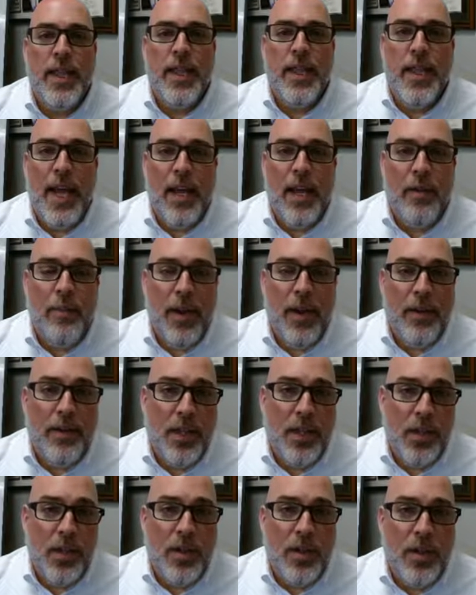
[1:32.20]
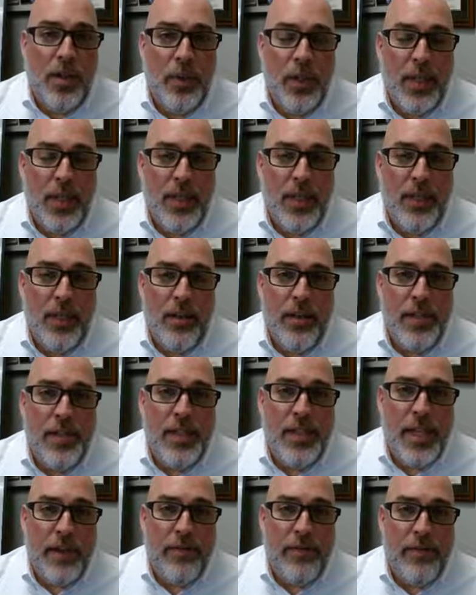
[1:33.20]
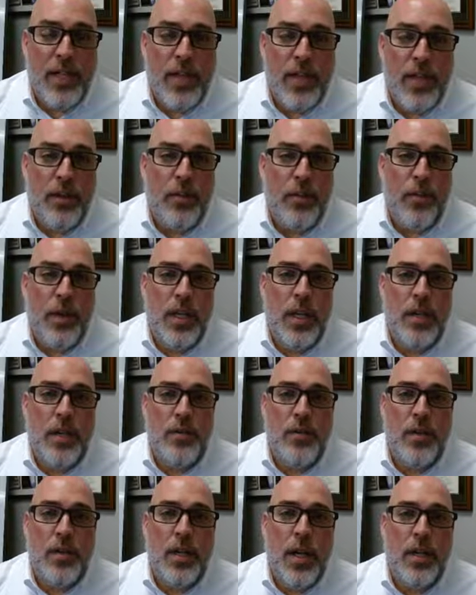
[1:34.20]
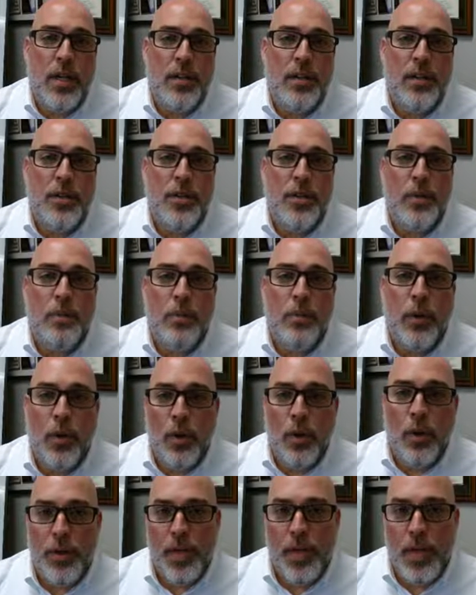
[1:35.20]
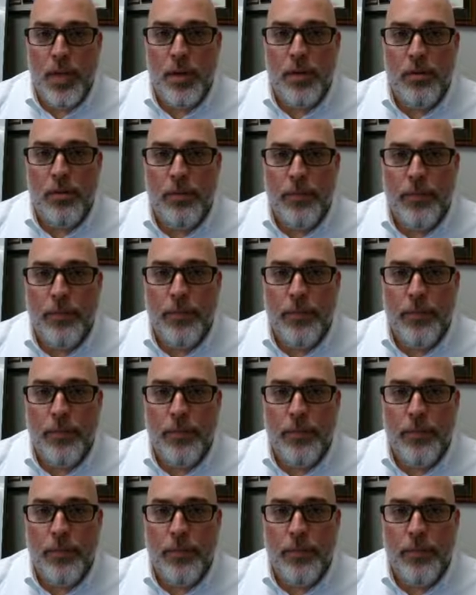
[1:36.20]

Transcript: That amount that you can put in there is $7,300 per year